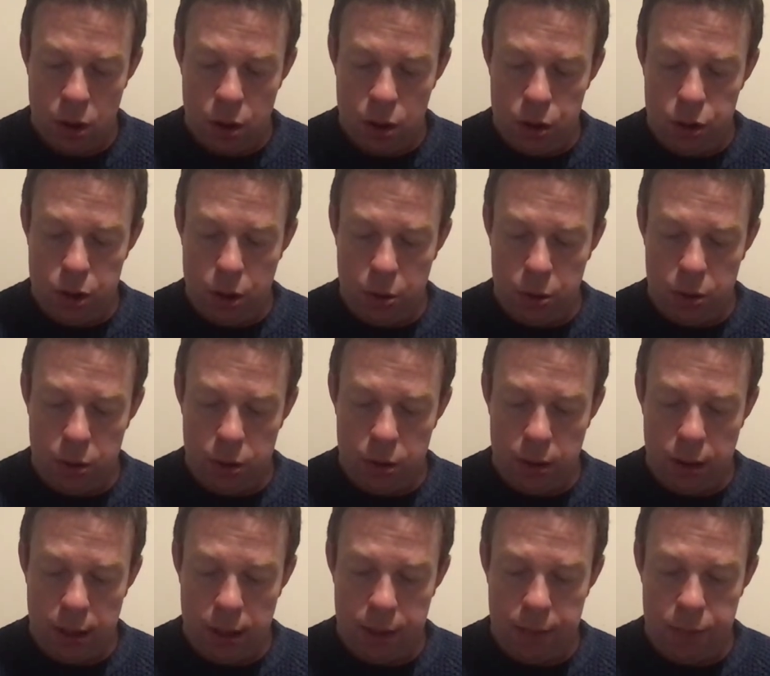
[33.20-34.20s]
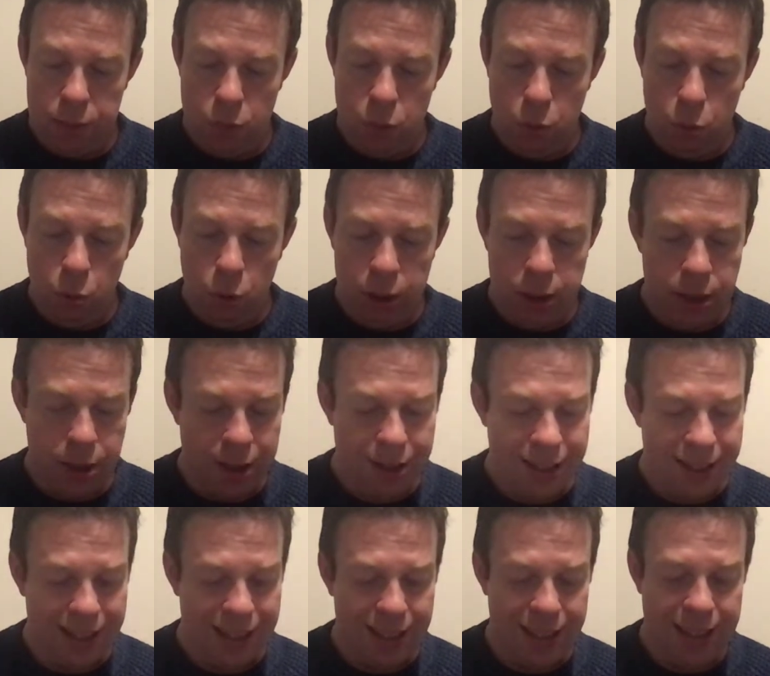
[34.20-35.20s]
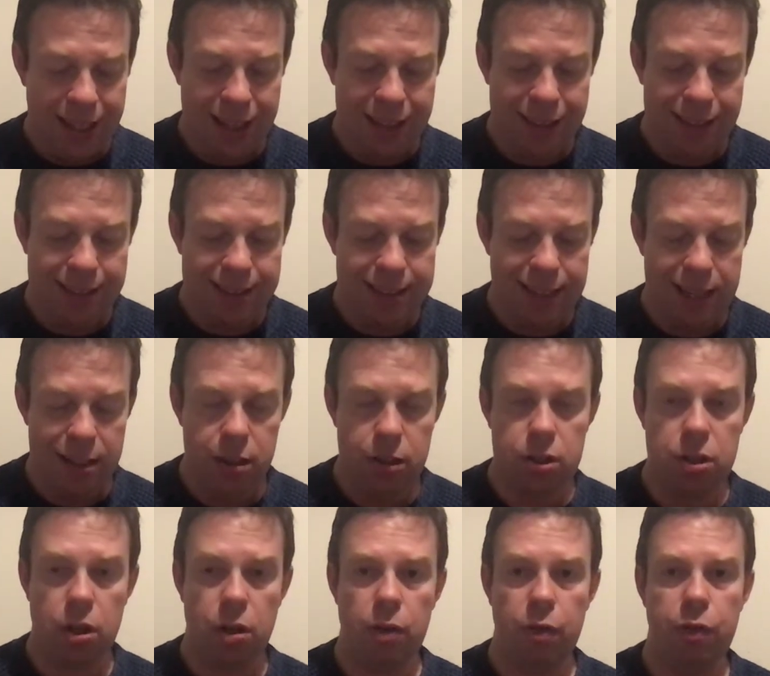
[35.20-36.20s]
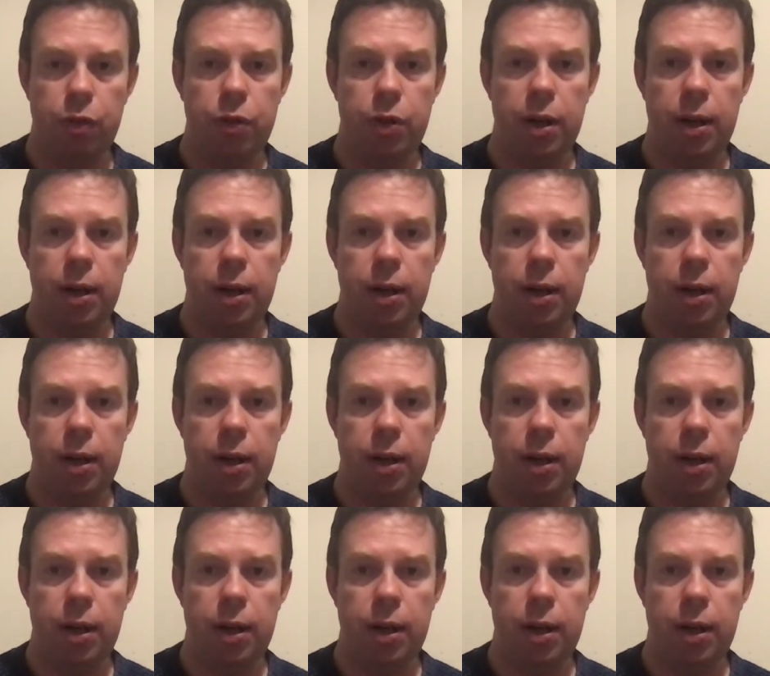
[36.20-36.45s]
so, um, what you're going to get the sense of